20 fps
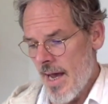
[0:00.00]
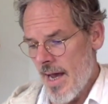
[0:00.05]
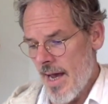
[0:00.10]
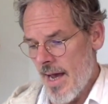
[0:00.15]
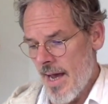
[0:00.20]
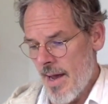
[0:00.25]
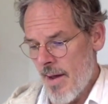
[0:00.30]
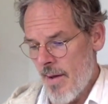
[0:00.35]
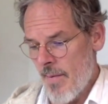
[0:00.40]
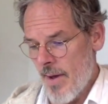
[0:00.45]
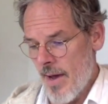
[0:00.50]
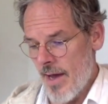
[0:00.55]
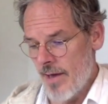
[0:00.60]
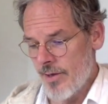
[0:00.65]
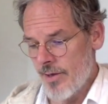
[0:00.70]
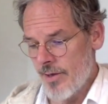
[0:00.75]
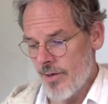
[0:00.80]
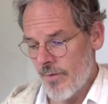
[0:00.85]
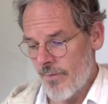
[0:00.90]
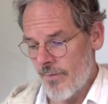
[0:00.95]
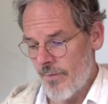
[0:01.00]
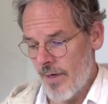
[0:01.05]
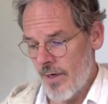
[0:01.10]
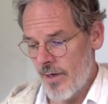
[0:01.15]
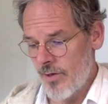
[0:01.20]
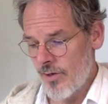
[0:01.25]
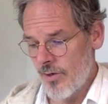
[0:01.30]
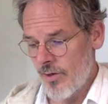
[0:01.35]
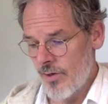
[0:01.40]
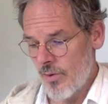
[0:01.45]
Uh, and shall
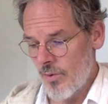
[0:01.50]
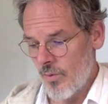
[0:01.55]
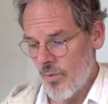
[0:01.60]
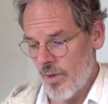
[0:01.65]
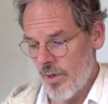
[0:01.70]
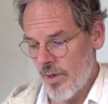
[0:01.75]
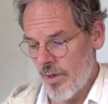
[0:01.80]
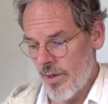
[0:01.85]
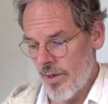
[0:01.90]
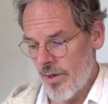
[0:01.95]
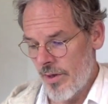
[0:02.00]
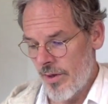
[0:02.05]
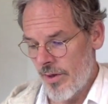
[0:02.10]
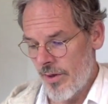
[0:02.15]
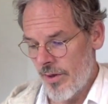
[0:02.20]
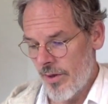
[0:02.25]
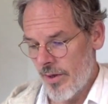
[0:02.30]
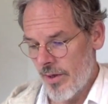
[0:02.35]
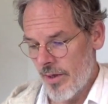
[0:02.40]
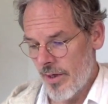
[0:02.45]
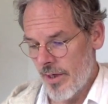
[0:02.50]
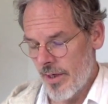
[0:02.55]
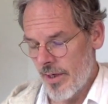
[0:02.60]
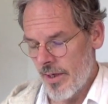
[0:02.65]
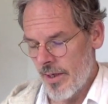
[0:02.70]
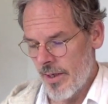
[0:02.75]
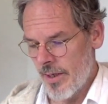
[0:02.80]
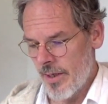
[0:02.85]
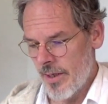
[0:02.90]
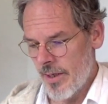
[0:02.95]
finish with
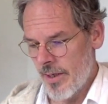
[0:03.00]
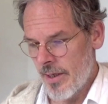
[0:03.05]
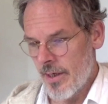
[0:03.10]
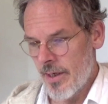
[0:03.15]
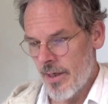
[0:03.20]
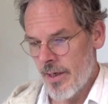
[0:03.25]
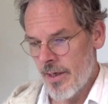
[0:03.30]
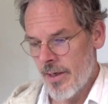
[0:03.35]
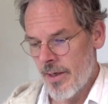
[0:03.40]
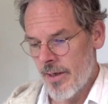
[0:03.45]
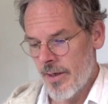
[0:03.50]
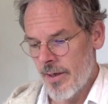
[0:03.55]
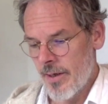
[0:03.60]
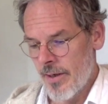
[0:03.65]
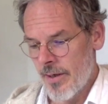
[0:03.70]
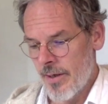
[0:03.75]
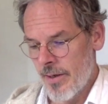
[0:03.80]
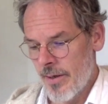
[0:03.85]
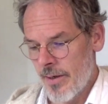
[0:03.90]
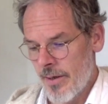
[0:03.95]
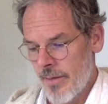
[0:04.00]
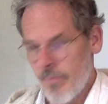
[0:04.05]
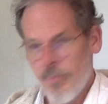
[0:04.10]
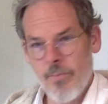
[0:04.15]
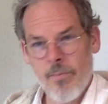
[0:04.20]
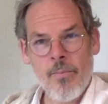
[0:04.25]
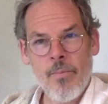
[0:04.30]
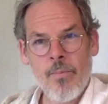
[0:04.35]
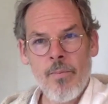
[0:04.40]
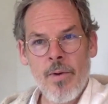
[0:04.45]

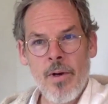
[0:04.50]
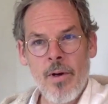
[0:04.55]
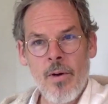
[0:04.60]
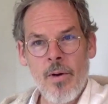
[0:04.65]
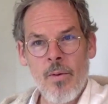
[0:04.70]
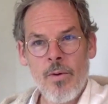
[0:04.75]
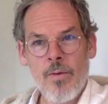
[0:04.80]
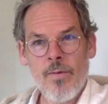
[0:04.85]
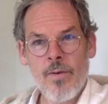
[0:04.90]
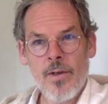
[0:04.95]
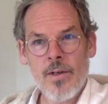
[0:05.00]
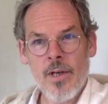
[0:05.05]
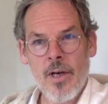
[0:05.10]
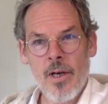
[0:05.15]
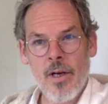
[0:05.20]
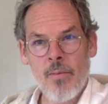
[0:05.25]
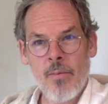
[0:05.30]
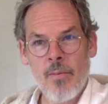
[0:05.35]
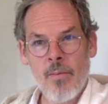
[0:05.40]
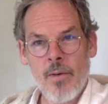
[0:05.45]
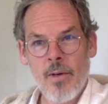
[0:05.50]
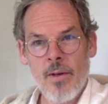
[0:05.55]
um, how are we for time?